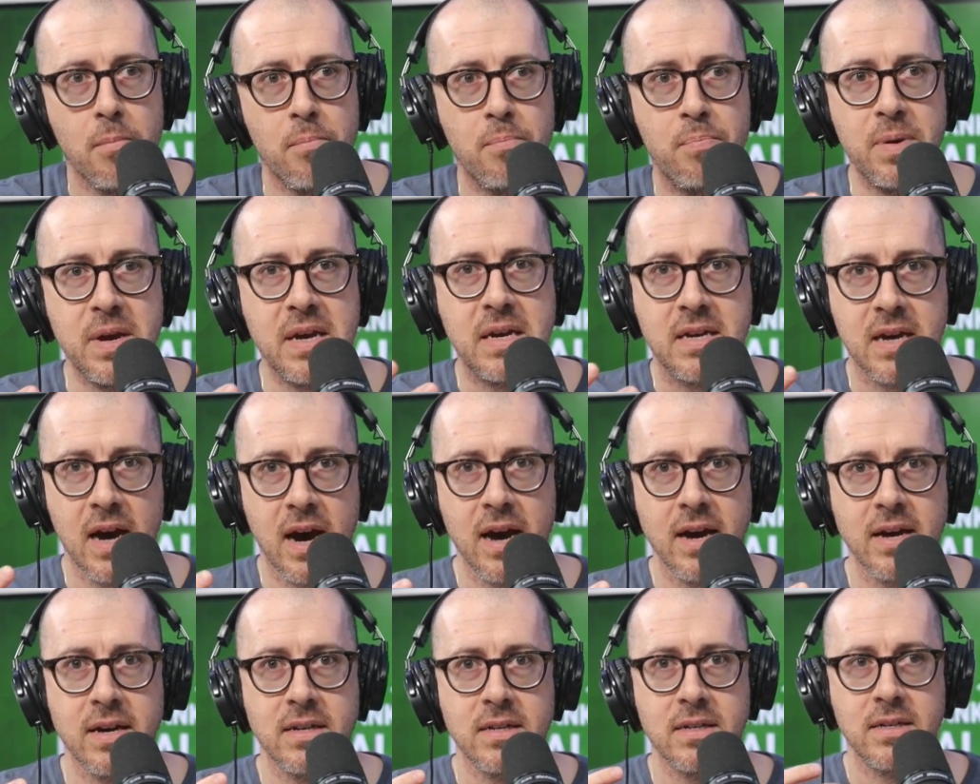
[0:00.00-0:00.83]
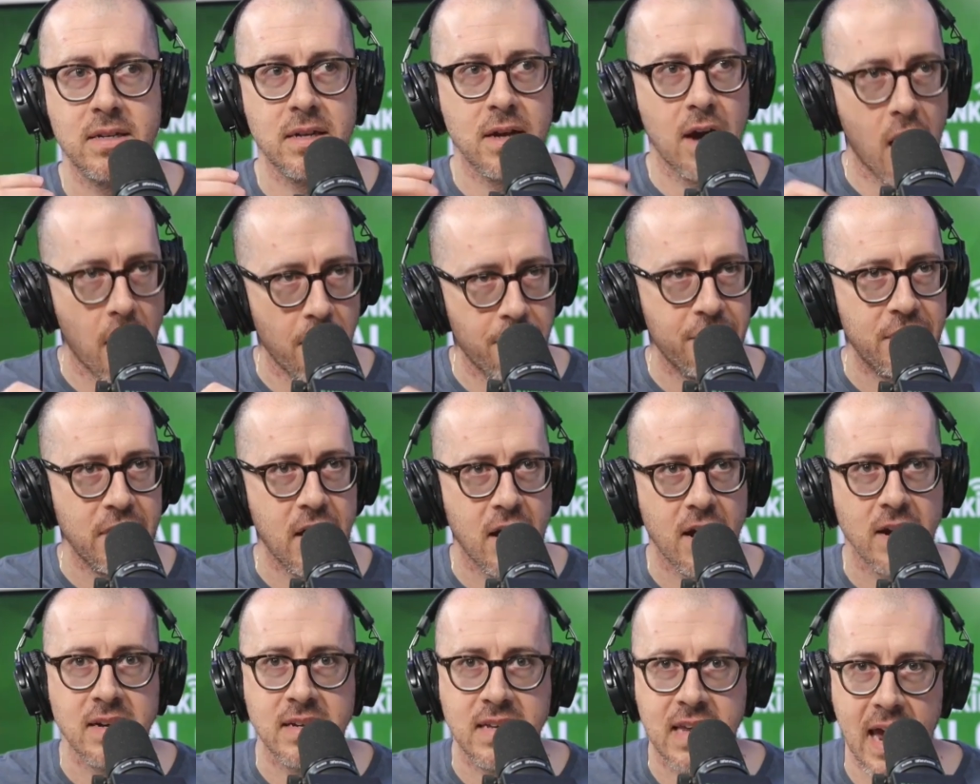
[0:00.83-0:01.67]
because of the
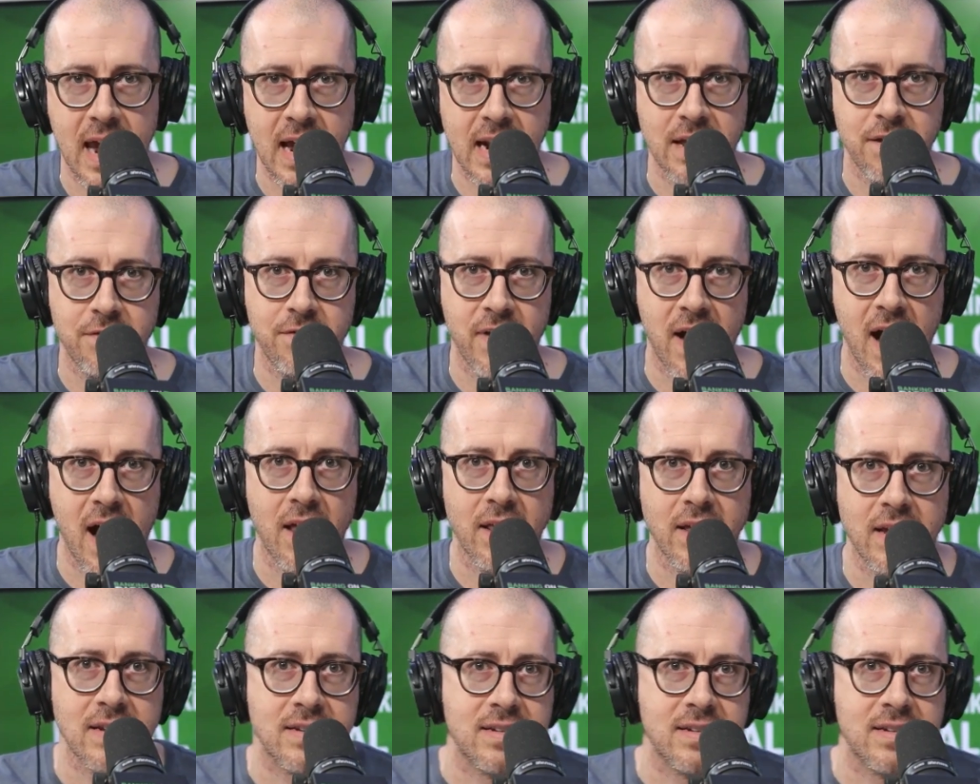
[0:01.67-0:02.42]
uncanny valley.